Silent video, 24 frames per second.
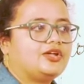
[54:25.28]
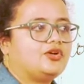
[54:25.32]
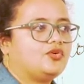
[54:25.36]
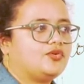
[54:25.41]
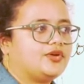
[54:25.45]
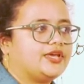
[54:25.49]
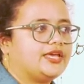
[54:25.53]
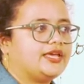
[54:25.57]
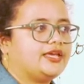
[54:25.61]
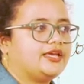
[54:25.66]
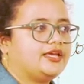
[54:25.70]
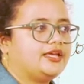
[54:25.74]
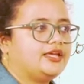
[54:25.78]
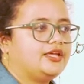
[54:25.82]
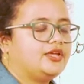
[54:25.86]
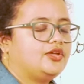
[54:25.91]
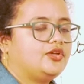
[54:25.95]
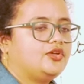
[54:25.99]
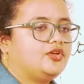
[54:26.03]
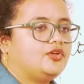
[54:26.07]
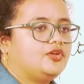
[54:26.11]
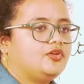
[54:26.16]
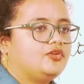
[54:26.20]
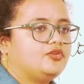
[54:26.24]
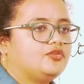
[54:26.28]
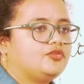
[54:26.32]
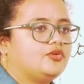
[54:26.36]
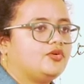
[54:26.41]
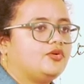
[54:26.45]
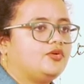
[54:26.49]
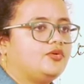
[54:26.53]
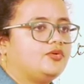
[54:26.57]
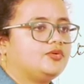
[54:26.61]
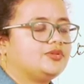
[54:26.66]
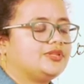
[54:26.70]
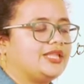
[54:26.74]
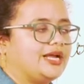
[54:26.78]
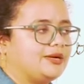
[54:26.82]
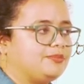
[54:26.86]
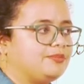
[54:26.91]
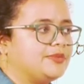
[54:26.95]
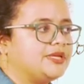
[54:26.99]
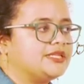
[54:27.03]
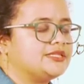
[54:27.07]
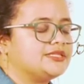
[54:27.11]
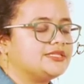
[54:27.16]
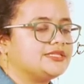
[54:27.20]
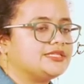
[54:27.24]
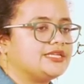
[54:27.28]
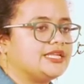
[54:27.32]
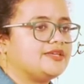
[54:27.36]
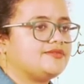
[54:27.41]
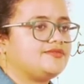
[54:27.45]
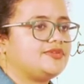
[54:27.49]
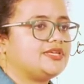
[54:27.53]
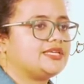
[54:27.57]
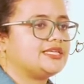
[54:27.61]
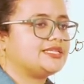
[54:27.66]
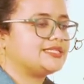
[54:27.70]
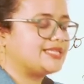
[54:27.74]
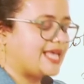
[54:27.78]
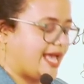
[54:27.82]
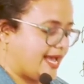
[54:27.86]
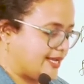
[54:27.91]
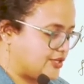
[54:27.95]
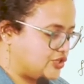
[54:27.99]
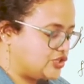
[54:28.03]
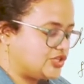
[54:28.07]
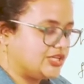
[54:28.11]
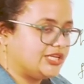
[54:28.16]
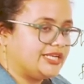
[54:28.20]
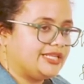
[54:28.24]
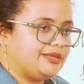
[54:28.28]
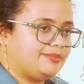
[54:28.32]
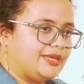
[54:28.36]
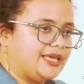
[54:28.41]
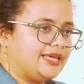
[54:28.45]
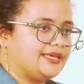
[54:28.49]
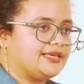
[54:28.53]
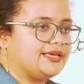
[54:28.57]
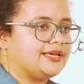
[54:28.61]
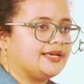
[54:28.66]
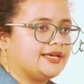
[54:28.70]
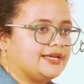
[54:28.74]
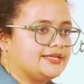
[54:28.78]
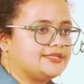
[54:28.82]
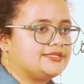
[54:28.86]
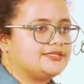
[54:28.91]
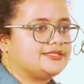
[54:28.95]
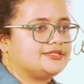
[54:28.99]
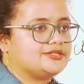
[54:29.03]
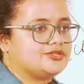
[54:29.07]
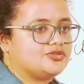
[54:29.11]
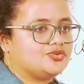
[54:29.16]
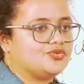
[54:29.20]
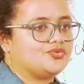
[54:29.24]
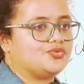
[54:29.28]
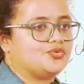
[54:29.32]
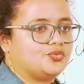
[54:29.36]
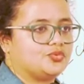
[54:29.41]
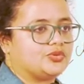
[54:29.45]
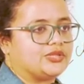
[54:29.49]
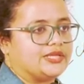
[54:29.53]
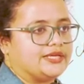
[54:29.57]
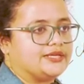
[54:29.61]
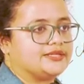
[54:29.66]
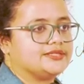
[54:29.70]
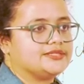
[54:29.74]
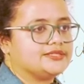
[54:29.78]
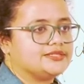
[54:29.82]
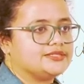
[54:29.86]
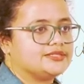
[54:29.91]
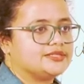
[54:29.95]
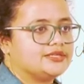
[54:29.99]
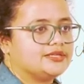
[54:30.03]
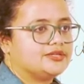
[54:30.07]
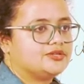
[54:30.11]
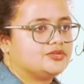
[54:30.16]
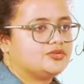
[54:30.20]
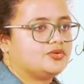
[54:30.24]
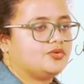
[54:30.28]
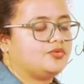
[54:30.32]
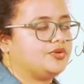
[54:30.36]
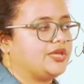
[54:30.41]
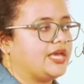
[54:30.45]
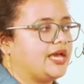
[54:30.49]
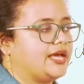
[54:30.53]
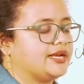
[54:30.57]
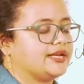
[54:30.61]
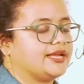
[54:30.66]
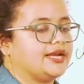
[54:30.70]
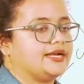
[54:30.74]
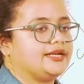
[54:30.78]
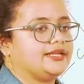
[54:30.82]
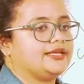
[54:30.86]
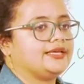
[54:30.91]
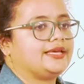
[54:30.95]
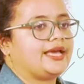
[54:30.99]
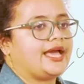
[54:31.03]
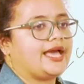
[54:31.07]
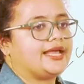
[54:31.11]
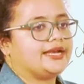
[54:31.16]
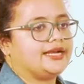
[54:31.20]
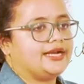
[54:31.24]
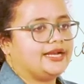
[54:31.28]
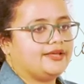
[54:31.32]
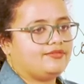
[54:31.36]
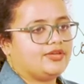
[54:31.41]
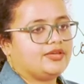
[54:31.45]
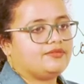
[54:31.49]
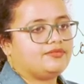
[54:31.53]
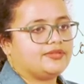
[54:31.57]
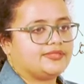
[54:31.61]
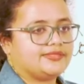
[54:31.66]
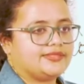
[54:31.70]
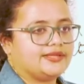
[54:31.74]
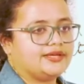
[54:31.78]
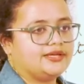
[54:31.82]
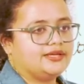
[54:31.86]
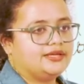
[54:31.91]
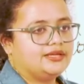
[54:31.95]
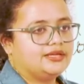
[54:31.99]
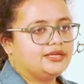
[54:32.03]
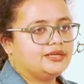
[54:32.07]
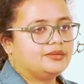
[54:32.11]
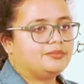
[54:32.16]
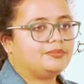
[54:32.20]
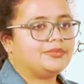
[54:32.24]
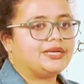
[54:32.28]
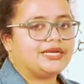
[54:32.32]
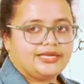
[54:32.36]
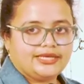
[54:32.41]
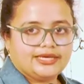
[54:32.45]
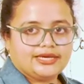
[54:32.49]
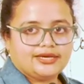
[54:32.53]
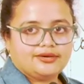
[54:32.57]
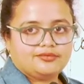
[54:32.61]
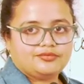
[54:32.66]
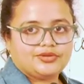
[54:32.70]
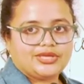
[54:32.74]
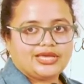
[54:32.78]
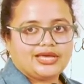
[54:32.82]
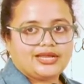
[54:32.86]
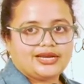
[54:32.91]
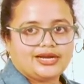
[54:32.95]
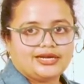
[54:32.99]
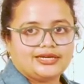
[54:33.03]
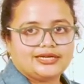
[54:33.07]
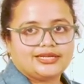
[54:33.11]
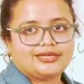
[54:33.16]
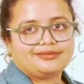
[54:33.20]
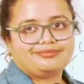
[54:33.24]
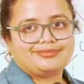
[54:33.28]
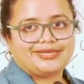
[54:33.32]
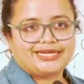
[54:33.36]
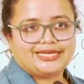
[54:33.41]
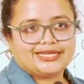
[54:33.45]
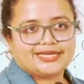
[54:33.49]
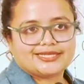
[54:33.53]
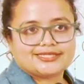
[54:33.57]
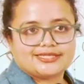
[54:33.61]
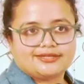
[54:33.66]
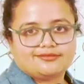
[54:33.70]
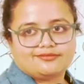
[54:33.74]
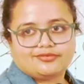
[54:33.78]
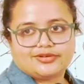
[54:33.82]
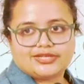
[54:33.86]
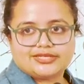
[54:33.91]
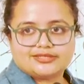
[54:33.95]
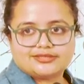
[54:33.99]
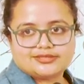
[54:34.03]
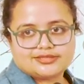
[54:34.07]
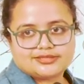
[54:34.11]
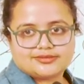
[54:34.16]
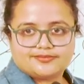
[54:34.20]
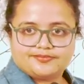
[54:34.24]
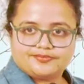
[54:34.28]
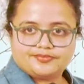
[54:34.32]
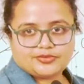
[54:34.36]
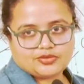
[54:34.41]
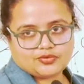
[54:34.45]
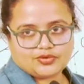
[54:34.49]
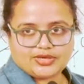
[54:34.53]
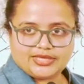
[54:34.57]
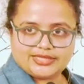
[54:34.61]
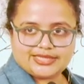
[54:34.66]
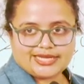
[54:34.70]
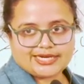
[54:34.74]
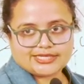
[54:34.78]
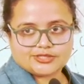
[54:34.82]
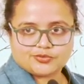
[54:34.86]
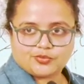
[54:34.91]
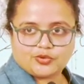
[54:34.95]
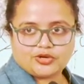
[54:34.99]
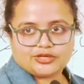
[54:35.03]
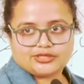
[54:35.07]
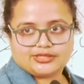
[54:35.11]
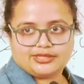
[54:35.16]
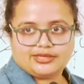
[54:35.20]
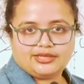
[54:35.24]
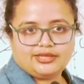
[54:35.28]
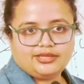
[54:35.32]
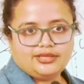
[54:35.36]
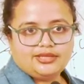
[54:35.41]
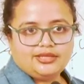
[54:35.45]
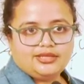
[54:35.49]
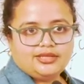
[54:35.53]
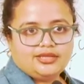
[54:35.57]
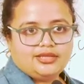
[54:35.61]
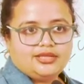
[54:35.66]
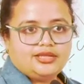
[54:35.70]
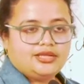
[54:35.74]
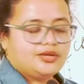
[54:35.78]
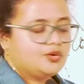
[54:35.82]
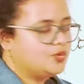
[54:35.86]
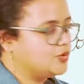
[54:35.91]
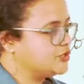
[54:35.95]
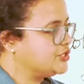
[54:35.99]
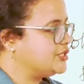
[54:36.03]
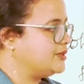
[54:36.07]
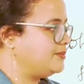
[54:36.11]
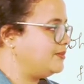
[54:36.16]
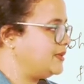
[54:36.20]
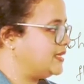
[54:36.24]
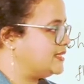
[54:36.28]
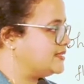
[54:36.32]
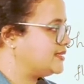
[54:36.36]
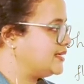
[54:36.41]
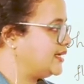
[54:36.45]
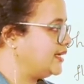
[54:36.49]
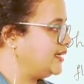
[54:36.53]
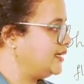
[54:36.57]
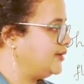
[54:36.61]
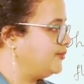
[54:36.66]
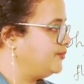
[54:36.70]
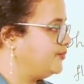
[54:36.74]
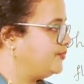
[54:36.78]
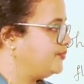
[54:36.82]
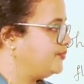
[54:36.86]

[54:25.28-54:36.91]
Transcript: Okay. So that means TV is actually making us do things. So we are getting carried away with the media. We are under media's influence. Okay, that's what the question means, right?